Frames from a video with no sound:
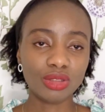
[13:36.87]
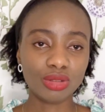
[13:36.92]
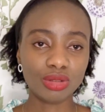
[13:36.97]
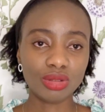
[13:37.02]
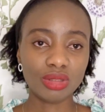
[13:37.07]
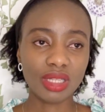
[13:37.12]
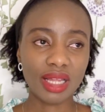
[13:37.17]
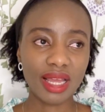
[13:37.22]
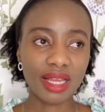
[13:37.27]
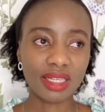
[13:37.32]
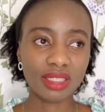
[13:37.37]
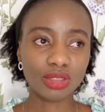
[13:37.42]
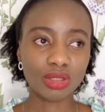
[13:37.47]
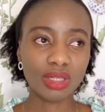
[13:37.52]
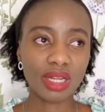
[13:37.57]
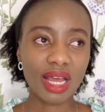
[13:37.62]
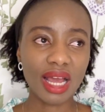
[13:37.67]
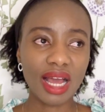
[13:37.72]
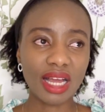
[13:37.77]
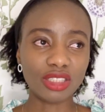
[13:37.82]
like so
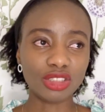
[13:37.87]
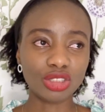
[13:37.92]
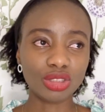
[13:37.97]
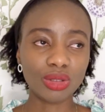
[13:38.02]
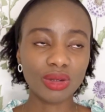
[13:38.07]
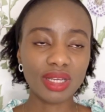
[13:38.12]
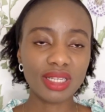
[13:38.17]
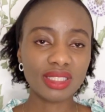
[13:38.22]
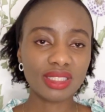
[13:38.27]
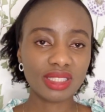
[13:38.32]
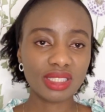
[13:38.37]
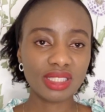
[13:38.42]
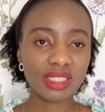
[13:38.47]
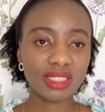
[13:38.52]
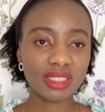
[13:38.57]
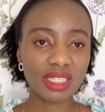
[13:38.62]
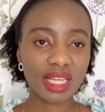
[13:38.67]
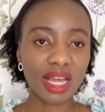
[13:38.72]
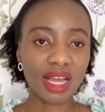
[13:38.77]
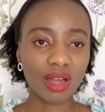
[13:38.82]
that our
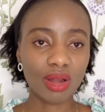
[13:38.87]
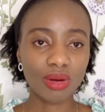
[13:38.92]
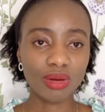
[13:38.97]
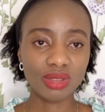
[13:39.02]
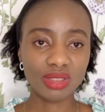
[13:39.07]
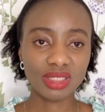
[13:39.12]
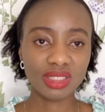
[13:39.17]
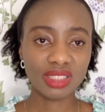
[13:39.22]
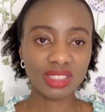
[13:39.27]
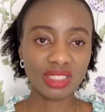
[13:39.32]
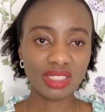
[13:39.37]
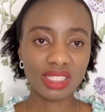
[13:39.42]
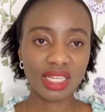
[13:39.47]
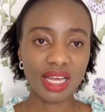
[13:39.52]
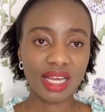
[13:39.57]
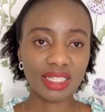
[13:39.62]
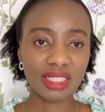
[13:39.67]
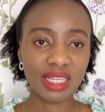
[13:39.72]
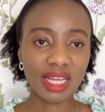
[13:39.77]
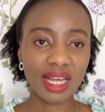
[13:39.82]
choices are
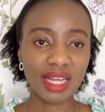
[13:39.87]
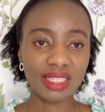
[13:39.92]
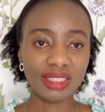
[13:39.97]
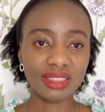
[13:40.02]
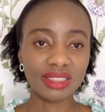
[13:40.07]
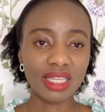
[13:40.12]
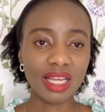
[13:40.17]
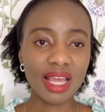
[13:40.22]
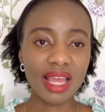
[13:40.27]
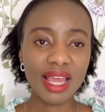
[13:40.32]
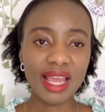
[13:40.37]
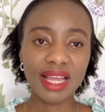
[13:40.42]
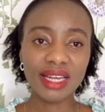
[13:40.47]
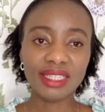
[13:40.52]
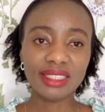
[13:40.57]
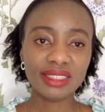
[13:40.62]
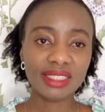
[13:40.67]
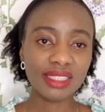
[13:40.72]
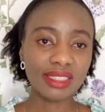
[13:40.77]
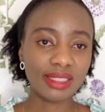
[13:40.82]
considered and
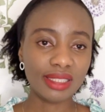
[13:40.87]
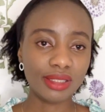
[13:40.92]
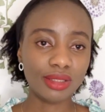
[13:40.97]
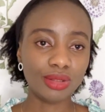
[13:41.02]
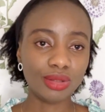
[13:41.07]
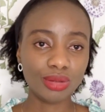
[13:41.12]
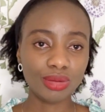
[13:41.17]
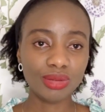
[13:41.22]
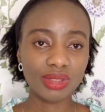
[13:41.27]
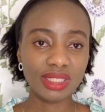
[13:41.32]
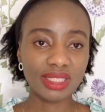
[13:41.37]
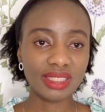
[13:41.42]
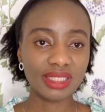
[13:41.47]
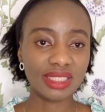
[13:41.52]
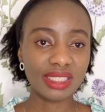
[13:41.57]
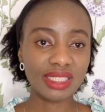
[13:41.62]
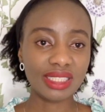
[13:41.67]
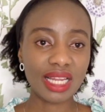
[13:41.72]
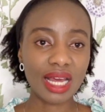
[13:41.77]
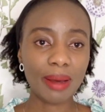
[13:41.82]
anything they do is
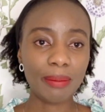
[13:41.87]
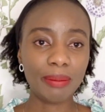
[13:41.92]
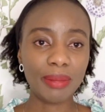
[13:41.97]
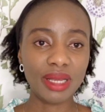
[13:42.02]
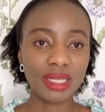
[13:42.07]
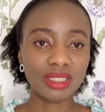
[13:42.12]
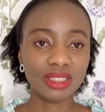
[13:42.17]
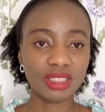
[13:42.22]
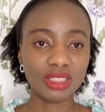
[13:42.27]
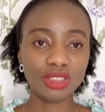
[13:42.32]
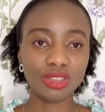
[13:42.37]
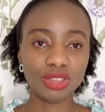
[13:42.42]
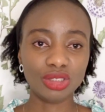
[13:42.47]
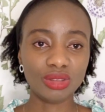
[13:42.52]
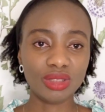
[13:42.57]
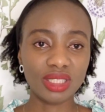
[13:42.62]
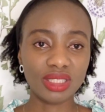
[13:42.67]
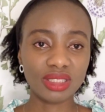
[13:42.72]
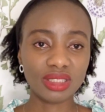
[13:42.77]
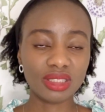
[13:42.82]
in her best
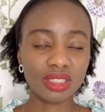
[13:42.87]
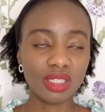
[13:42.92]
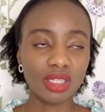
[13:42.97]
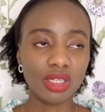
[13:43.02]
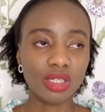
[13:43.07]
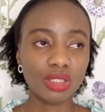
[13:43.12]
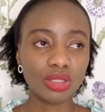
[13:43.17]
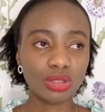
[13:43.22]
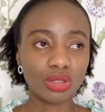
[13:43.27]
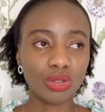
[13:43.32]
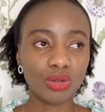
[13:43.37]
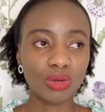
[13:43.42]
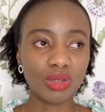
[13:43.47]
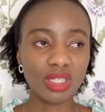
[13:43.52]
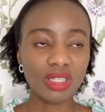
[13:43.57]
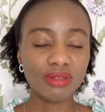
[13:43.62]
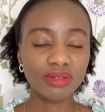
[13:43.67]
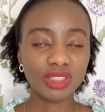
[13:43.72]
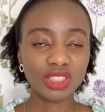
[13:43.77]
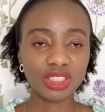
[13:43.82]
interest. So
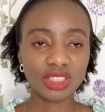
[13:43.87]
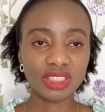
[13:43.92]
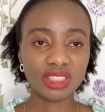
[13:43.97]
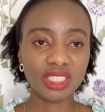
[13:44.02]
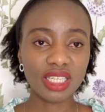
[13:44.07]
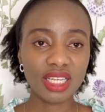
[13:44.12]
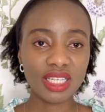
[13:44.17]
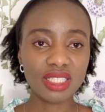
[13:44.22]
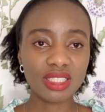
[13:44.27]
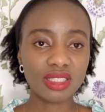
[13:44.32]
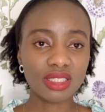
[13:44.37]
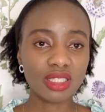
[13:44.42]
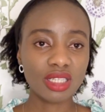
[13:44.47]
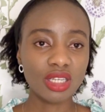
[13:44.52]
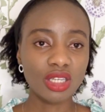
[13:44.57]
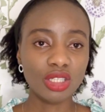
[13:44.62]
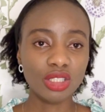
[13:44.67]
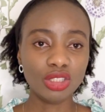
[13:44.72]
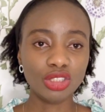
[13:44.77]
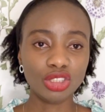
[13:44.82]
if she says
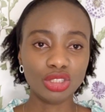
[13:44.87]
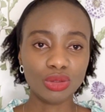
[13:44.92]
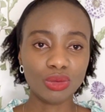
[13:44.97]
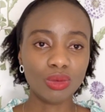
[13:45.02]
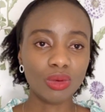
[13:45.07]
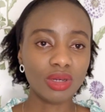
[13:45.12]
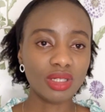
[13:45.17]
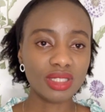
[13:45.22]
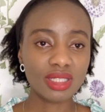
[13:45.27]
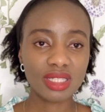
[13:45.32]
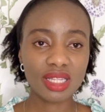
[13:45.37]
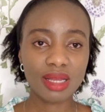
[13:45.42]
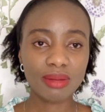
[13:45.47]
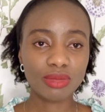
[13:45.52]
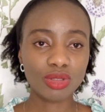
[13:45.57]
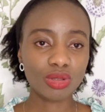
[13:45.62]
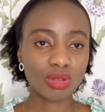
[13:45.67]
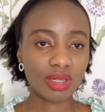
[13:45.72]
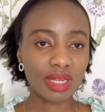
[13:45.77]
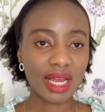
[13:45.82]
she wants them
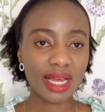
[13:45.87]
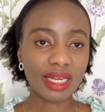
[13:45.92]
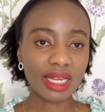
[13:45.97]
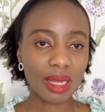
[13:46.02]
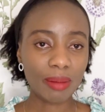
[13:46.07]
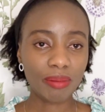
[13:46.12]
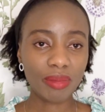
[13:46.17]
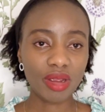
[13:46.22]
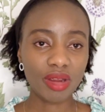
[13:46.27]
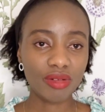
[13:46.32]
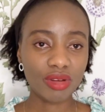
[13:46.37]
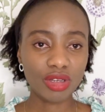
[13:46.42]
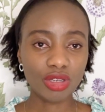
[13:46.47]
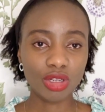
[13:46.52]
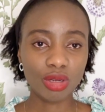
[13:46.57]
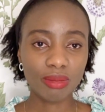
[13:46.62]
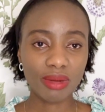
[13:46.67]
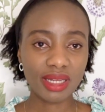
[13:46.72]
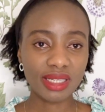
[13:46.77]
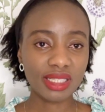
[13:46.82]
to gather
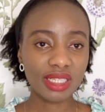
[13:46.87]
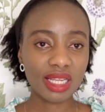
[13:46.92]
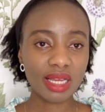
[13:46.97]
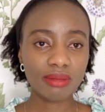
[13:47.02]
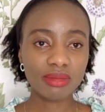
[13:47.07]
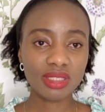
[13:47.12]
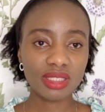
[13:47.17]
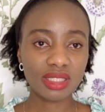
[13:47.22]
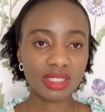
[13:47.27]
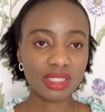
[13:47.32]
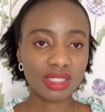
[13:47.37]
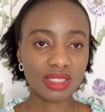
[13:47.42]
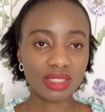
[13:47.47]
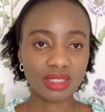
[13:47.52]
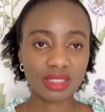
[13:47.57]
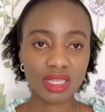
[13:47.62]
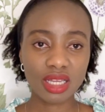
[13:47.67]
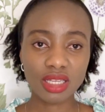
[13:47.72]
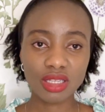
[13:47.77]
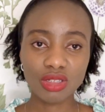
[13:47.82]
perineum and the MDT
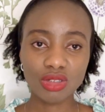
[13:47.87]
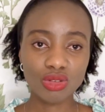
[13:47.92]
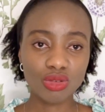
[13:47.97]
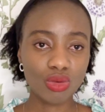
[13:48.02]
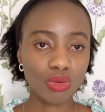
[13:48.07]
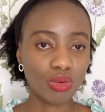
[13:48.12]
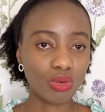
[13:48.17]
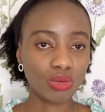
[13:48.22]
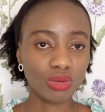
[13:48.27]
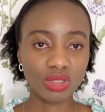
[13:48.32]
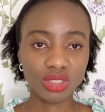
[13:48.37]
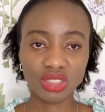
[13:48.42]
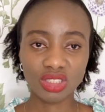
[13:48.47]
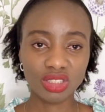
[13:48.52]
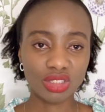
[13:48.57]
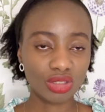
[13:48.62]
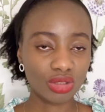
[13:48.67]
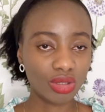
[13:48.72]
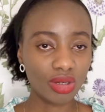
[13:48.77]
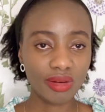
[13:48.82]
is saying no, it
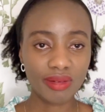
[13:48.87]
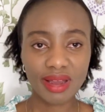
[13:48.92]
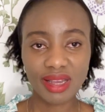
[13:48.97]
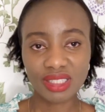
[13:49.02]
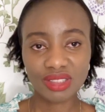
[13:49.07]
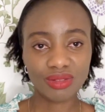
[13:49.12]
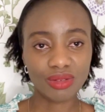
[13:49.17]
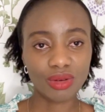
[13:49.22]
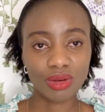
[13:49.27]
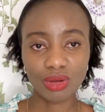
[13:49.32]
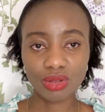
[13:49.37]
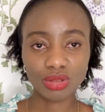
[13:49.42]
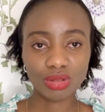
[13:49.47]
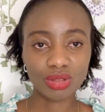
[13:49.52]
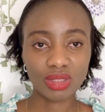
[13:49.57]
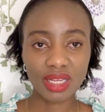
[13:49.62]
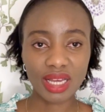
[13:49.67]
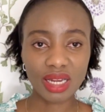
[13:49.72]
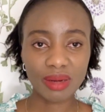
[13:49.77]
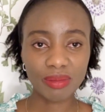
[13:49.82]
is not right for us to
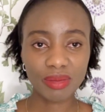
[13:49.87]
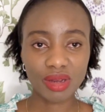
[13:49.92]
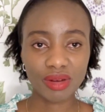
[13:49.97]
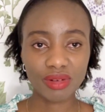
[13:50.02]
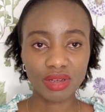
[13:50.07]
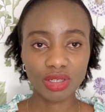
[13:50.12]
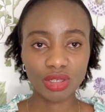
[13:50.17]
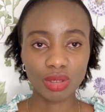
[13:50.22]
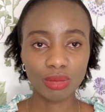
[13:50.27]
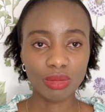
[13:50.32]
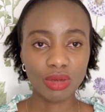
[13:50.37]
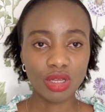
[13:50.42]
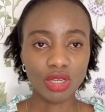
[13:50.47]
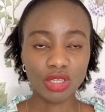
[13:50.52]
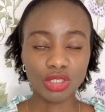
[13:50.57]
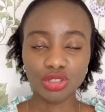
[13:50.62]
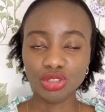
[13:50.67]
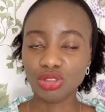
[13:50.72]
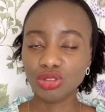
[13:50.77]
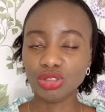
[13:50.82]
gather perineum,
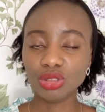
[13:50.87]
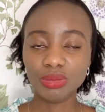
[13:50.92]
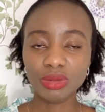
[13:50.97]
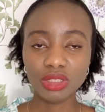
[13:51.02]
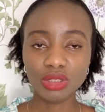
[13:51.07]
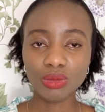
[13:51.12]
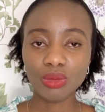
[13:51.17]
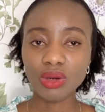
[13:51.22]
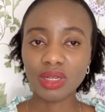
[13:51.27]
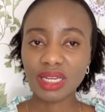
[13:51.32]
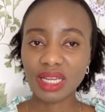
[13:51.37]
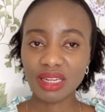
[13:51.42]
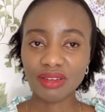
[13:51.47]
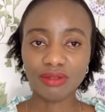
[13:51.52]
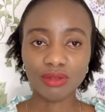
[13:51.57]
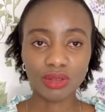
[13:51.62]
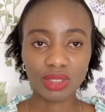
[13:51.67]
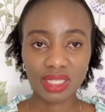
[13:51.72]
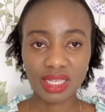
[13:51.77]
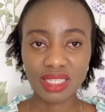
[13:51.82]
you would be the one
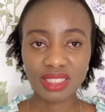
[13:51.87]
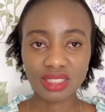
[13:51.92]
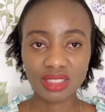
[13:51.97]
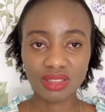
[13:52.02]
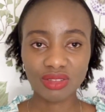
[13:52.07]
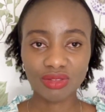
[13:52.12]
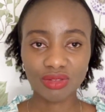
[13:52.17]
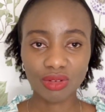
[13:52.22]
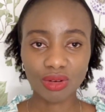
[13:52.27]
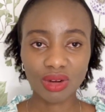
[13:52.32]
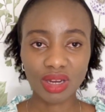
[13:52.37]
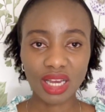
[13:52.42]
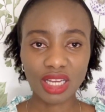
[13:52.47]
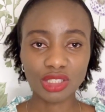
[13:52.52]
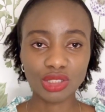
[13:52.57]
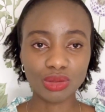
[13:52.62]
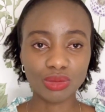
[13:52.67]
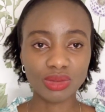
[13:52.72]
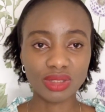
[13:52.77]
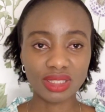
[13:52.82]
advocating for her.
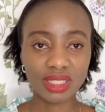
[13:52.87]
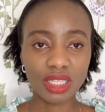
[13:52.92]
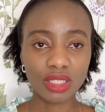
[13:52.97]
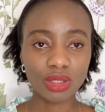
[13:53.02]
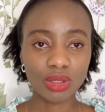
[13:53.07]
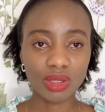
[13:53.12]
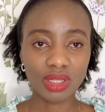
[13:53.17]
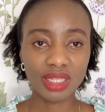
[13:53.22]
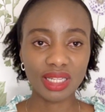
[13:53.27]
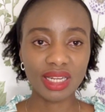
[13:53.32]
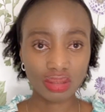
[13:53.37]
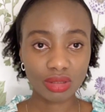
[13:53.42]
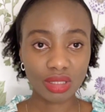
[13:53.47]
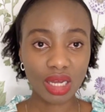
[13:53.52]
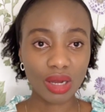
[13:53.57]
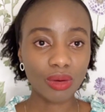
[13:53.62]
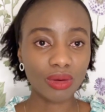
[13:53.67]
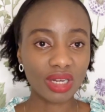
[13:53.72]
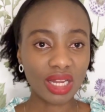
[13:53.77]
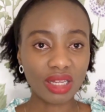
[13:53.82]
You will state on that
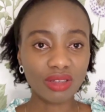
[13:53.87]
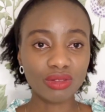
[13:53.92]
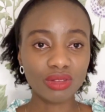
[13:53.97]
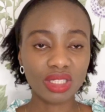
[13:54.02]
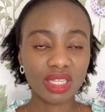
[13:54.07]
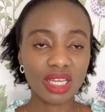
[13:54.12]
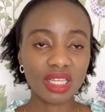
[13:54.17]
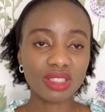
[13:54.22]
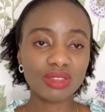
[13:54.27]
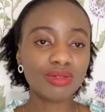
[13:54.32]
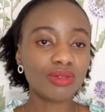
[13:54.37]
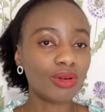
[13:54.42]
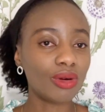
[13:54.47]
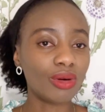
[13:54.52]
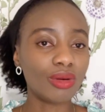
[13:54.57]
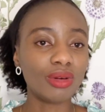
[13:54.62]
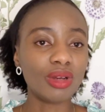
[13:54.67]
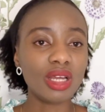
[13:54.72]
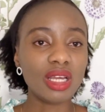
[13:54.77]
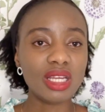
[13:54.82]
I would advocate
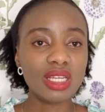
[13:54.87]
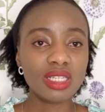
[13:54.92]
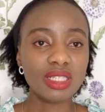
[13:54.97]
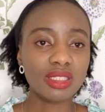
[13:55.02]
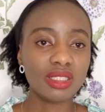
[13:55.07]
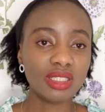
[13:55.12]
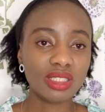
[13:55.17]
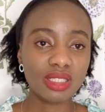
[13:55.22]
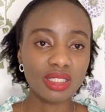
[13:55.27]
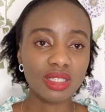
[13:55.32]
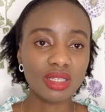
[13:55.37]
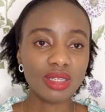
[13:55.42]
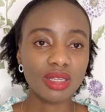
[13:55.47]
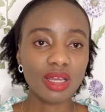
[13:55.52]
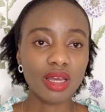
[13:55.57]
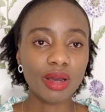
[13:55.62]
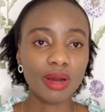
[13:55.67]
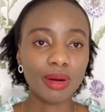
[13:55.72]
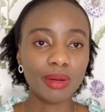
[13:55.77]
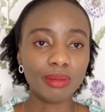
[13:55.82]
for the
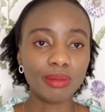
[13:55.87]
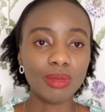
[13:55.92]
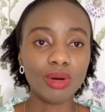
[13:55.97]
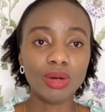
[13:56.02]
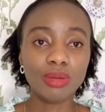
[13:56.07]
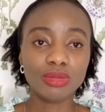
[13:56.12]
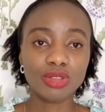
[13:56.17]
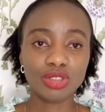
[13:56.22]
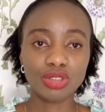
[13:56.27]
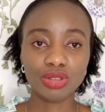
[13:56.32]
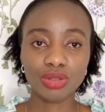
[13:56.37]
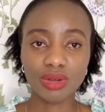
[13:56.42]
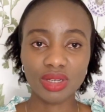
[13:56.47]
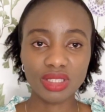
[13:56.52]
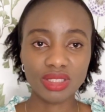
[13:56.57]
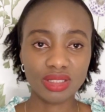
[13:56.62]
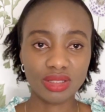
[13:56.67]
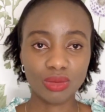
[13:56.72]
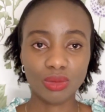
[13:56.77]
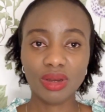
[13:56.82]
mom's
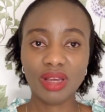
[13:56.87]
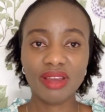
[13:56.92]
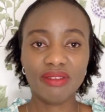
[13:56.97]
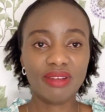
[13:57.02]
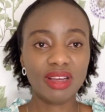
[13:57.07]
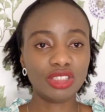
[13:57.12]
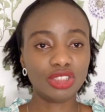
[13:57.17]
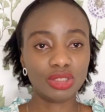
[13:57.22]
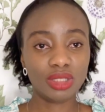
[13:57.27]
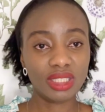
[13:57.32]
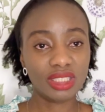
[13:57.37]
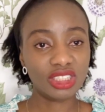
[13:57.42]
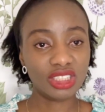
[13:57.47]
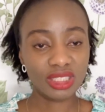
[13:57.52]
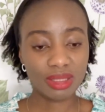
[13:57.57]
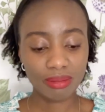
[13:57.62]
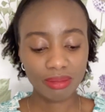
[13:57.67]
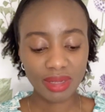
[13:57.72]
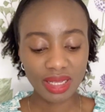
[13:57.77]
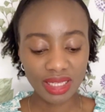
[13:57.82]
choice, whatever choice
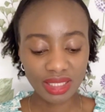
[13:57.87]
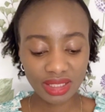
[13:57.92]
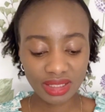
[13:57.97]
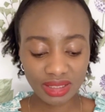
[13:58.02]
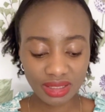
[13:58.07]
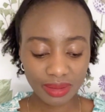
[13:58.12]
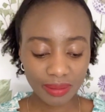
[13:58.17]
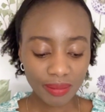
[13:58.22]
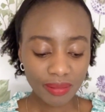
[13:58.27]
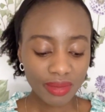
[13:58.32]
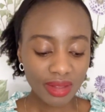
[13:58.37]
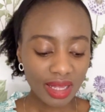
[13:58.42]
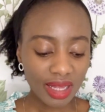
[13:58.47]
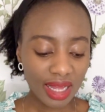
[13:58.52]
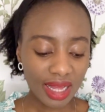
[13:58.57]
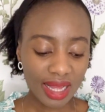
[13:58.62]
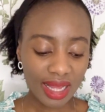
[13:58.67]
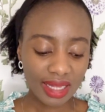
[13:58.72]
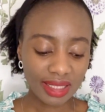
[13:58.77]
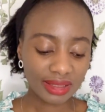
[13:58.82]
she makes.
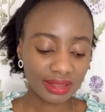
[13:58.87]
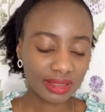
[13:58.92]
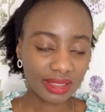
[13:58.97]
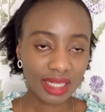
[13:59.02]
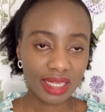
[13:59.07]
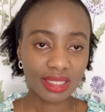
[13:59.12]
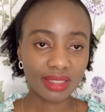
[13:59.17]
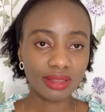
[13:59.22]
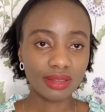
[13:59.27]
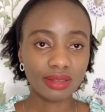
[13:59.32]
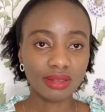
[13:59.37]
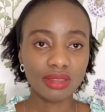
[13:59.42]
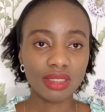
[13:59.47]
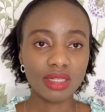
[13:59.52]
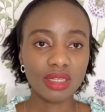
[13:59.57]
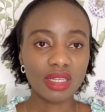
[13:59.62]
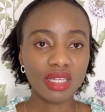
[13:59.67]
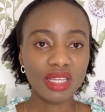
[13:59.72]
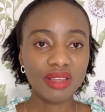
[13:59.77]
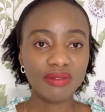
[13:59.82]
And then
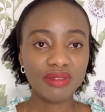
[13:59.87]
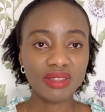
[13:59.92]
if